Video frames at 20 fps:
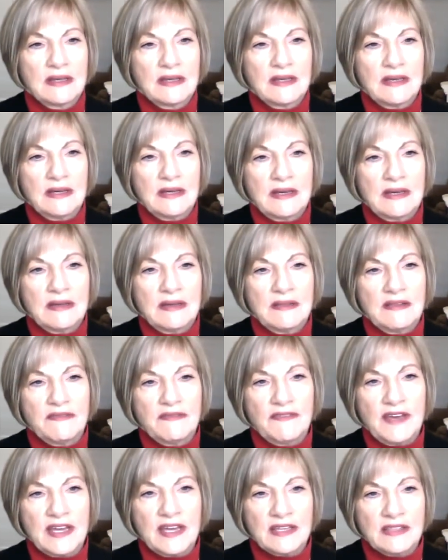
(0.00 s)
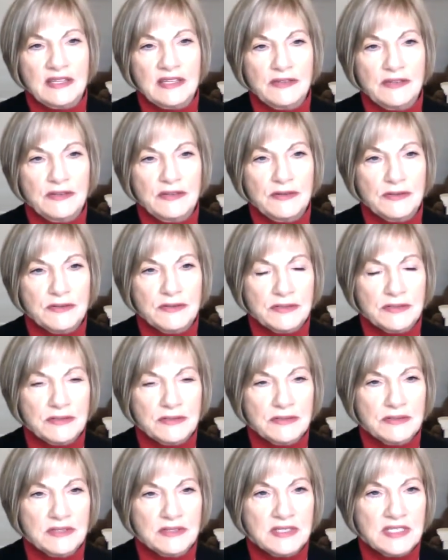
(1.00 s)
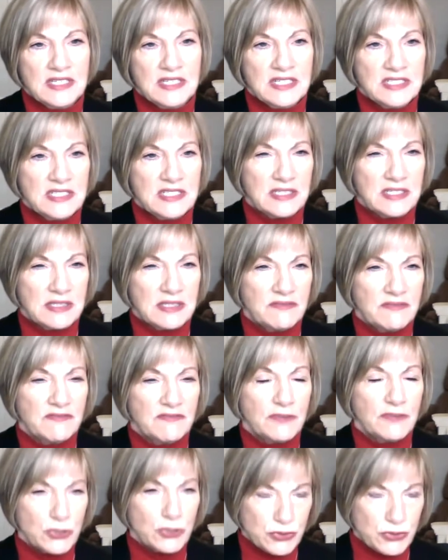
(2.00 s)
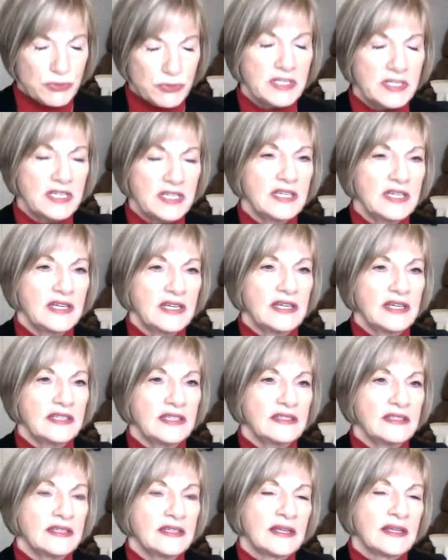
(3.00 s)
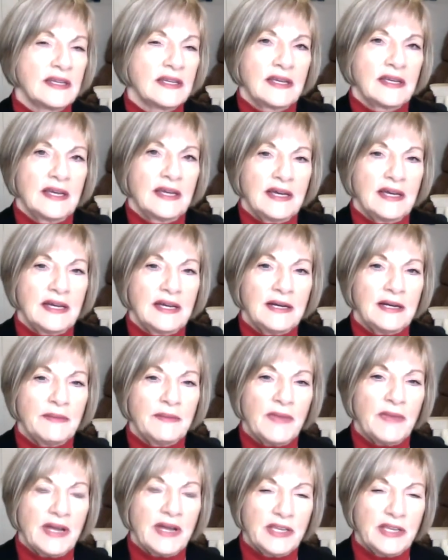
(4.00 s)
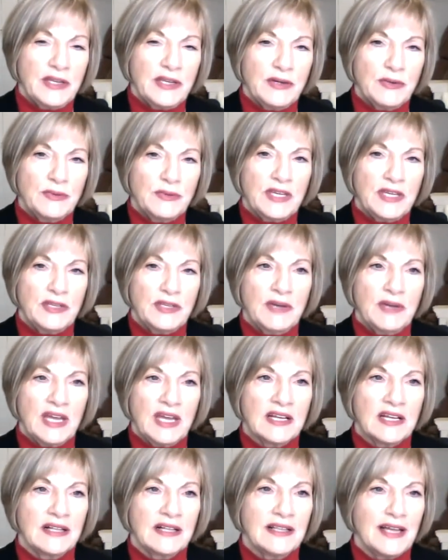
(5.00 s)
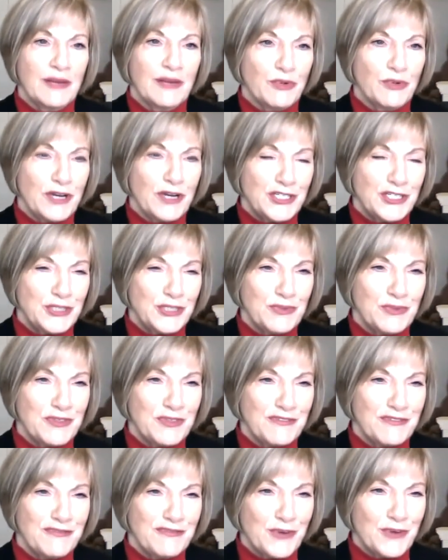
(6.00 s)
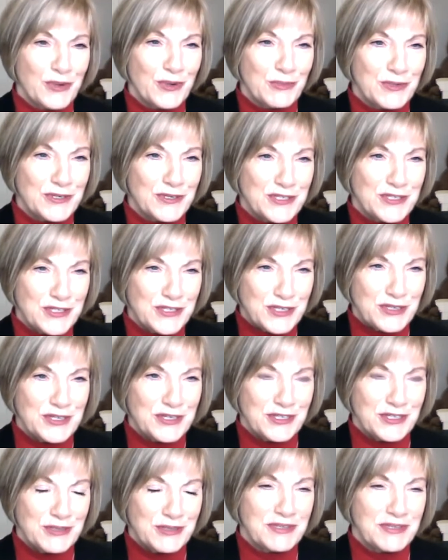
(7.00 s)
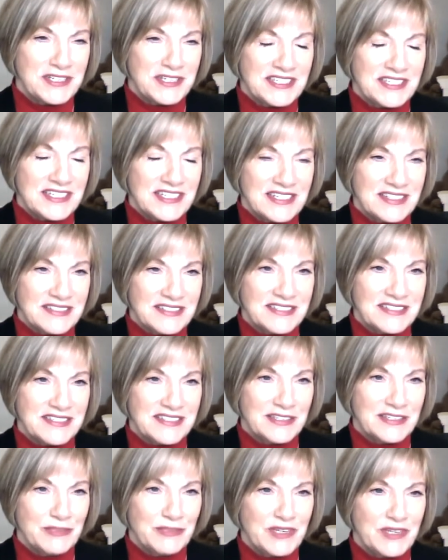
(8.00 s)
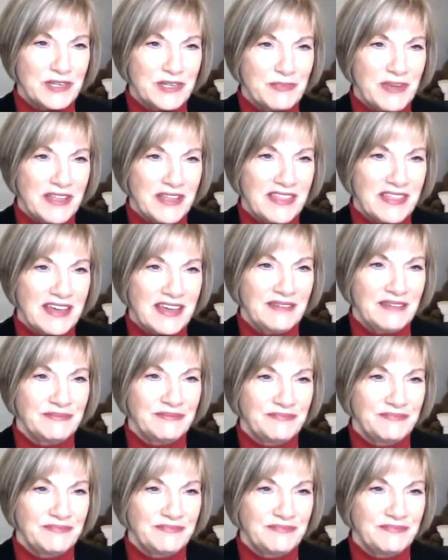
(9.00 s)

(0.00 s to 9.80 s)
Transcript: the fact that you're going to conduct them virtually. And I know that you had collaboration with the former student. You want to tell us a little bit about that?